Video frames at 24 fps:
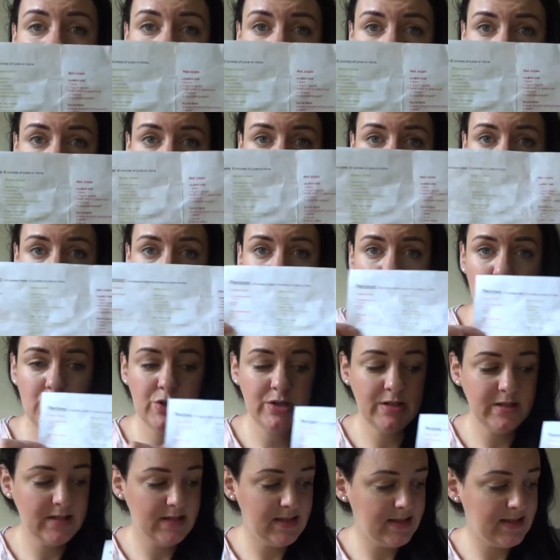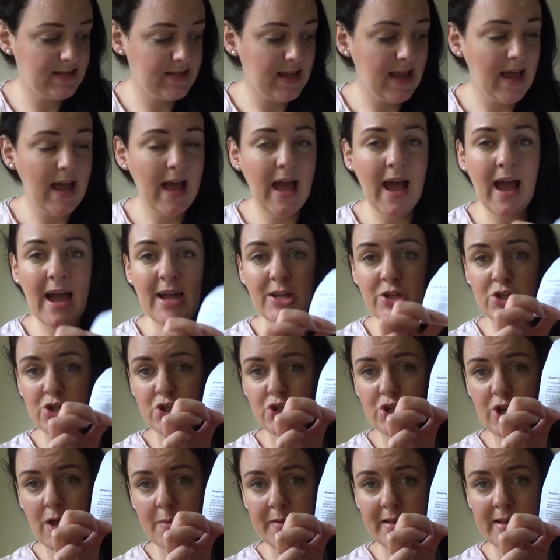the different juices and your
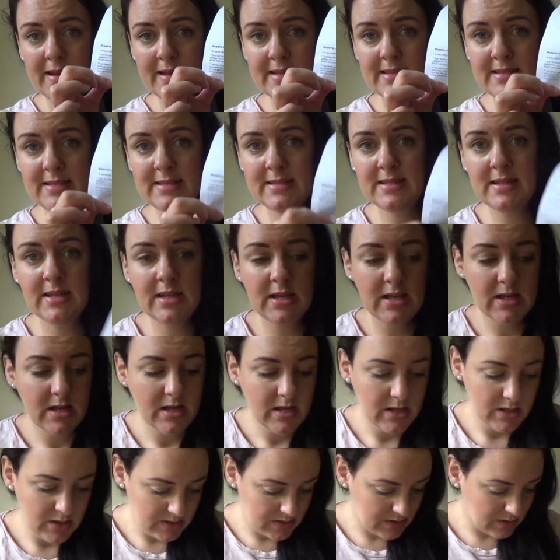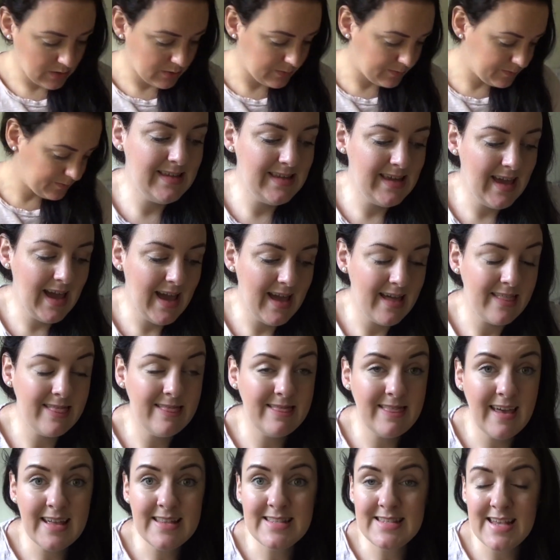shopping list. So yeah,
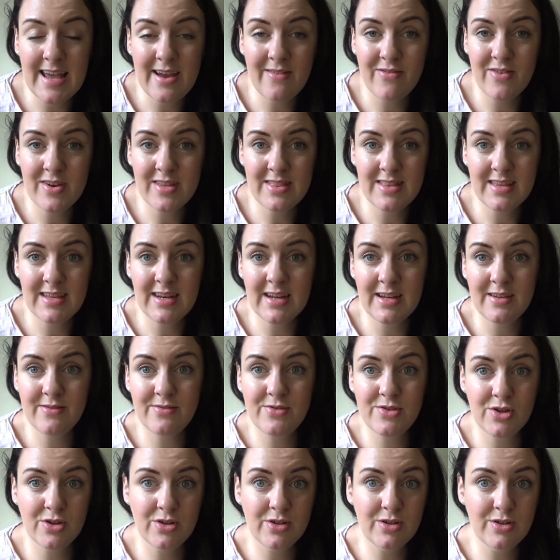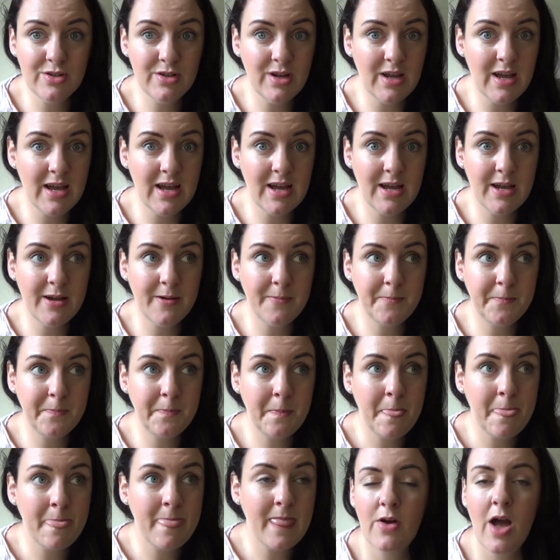that's everything I've done.
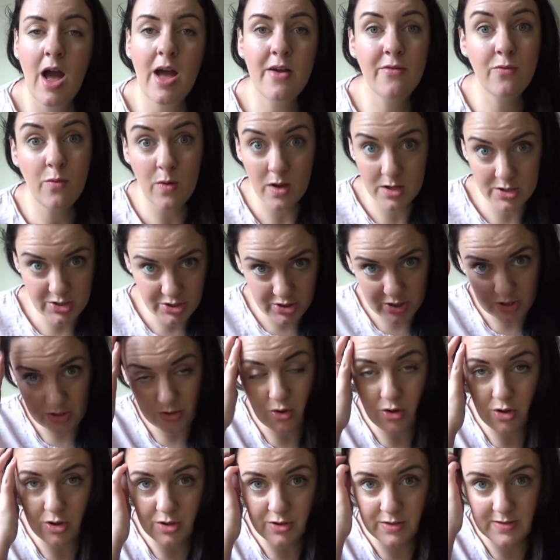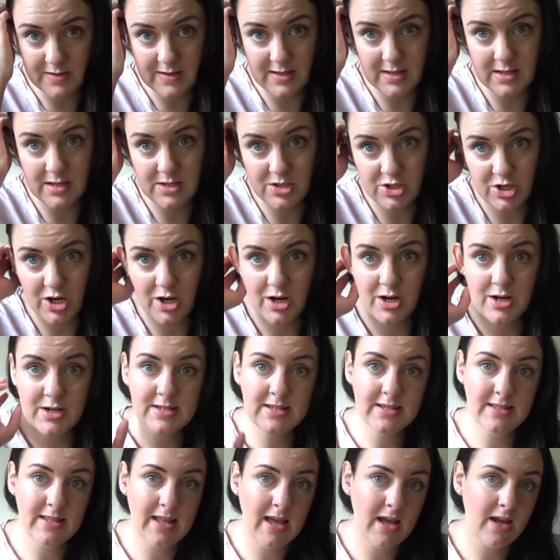I've washed out all the jars
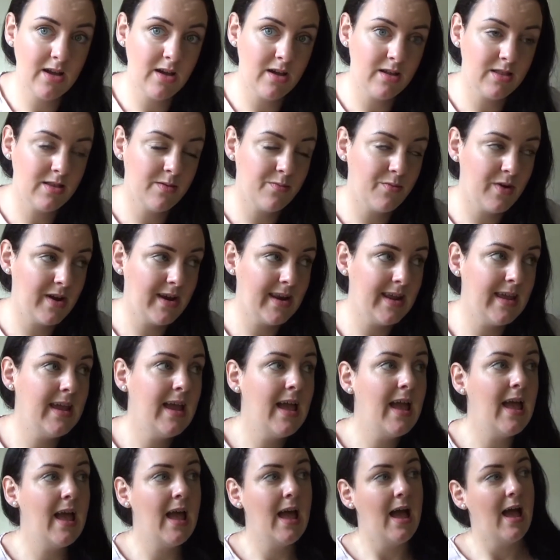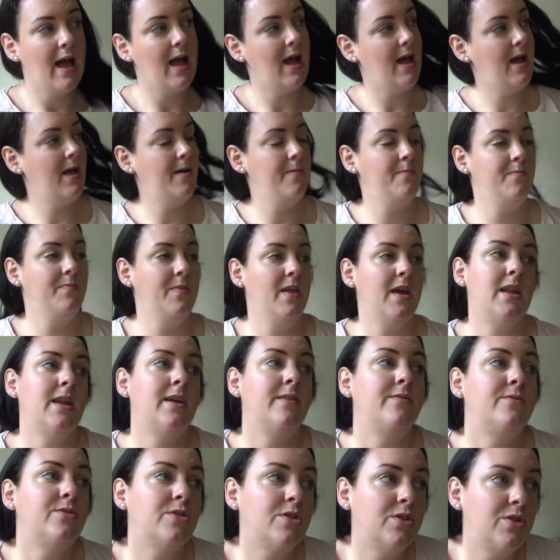and that and got them ready. And
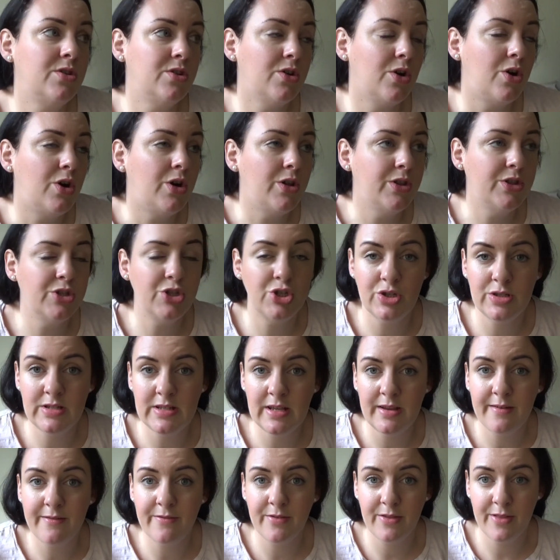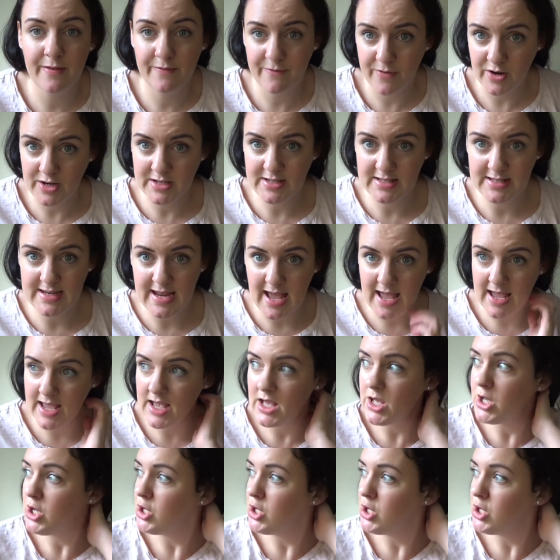I've done all the juicing for the first day.